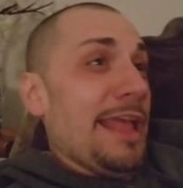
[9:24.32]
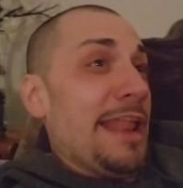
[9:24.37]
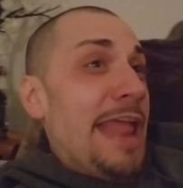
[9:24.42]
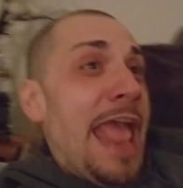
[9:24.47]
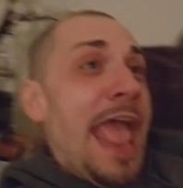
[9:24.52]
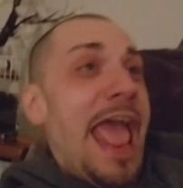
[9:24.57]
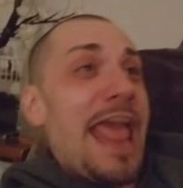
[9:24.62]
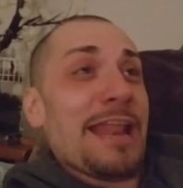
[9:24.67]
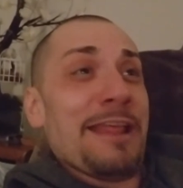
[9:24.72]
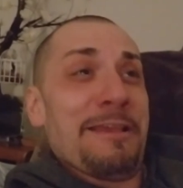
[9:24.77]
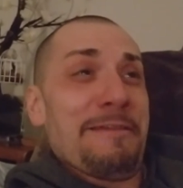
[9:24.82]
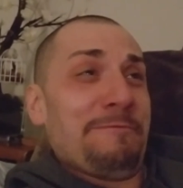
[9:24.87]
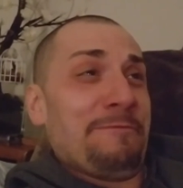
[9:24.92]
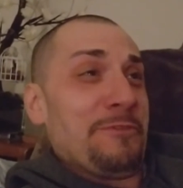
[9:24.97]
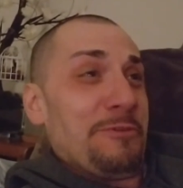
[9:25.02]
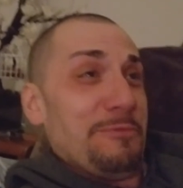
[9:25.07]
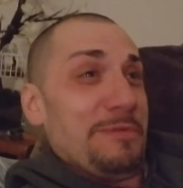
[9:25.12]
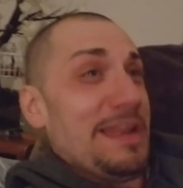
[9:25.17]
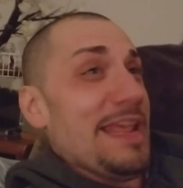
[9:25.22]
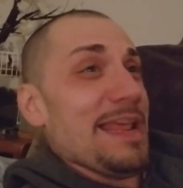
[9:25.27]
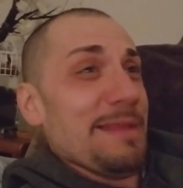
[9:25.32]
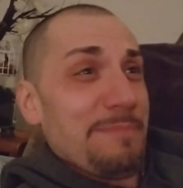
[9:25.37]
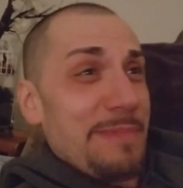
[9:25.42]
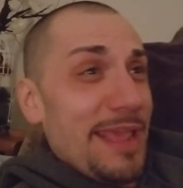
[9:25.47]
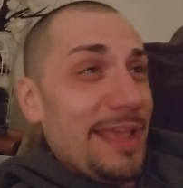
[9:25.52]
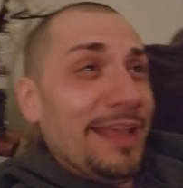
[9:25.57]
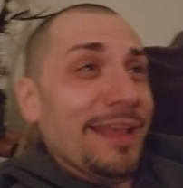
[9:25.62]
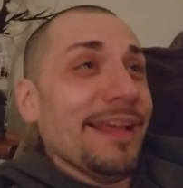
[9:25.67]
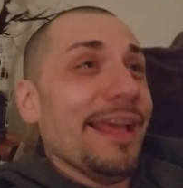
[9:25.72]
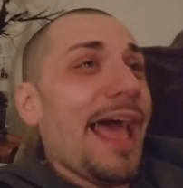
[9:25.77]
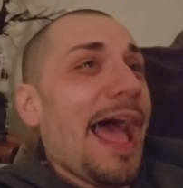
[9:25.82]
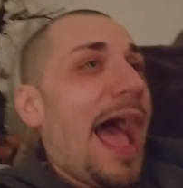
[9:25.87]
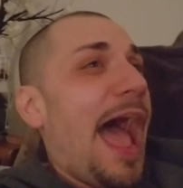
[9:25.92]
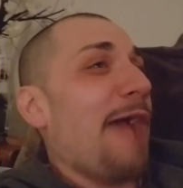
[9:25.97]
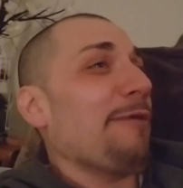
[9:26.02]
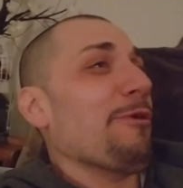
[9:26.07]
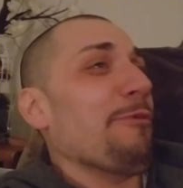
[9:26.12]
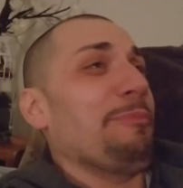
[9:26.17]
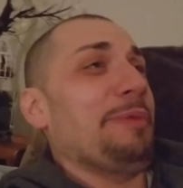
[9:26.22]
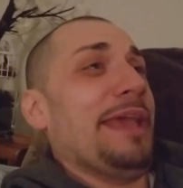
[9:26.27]
If you need me, I
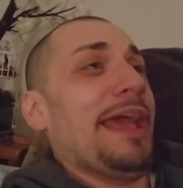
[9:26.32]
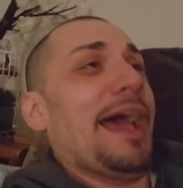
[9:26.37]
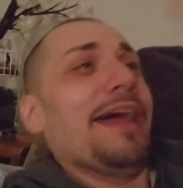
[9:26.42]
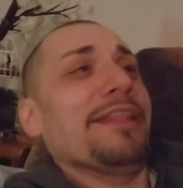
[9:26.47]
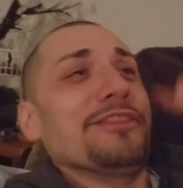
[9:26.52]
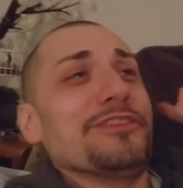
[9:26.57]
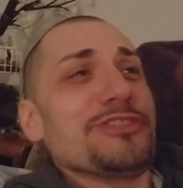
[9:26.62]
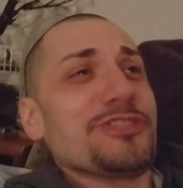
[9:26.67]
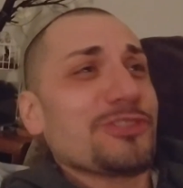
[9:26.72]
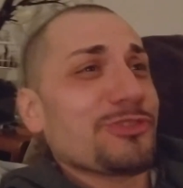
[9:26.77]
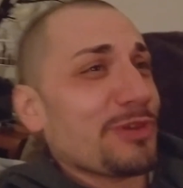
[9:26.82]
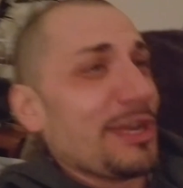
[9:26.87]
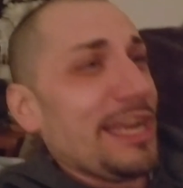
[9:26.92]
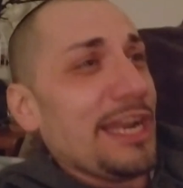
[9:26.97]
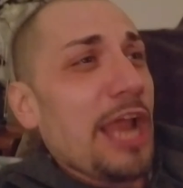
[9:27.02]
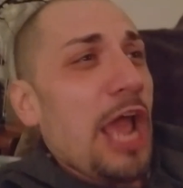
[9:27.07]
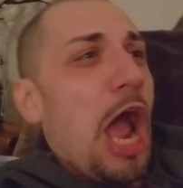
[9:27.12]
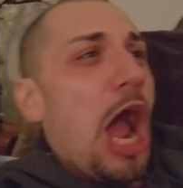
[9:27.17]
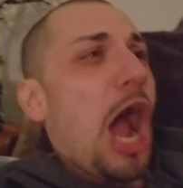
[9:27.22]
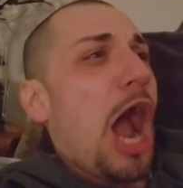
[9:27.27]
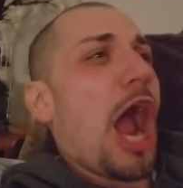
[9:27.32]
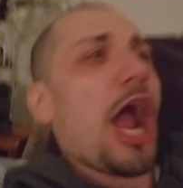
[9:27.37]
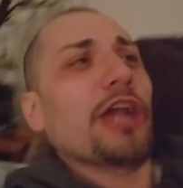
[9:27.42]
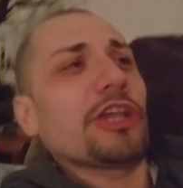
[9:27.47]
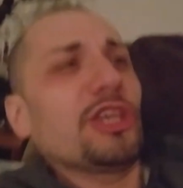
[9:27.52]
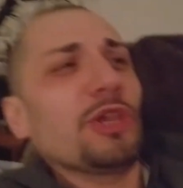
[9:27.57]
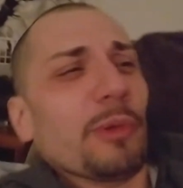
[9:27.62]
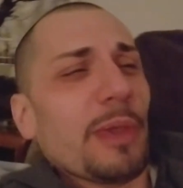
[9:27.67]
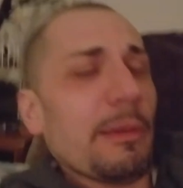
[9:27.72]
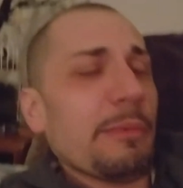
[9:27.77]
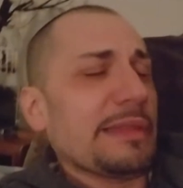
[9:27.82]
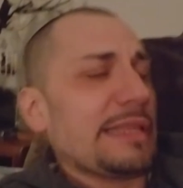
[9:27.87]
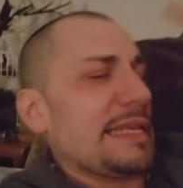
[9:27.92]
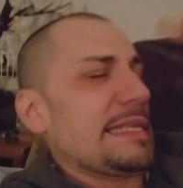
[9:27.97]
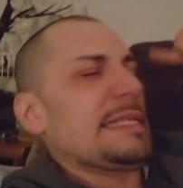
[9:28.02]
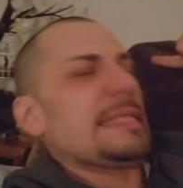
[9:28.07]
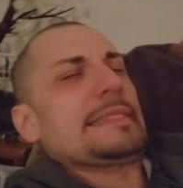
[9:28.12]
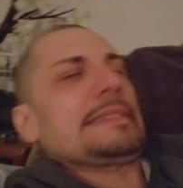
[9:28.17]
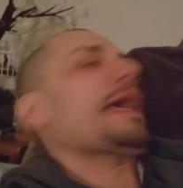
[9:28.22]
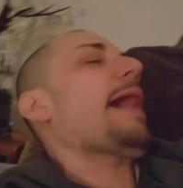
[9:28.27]
will be on the street arguing with a
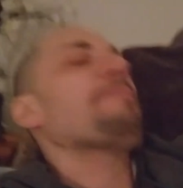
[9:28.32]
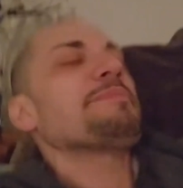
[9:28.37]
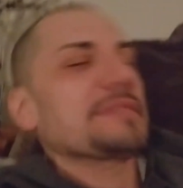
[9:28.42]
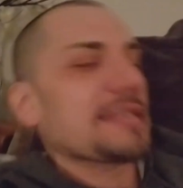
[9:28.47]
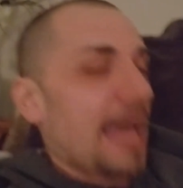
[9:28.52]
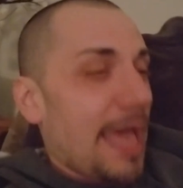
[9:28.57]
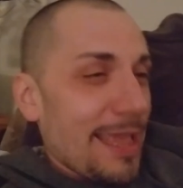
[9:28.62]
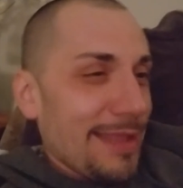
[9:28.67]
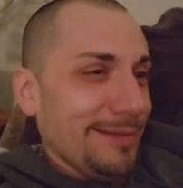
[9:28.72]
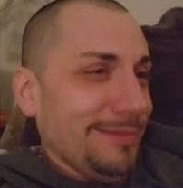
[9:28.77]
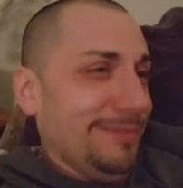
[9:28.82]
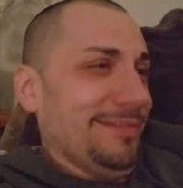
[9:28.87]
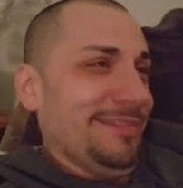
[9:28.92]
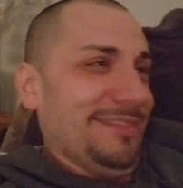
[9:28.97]
stop sign."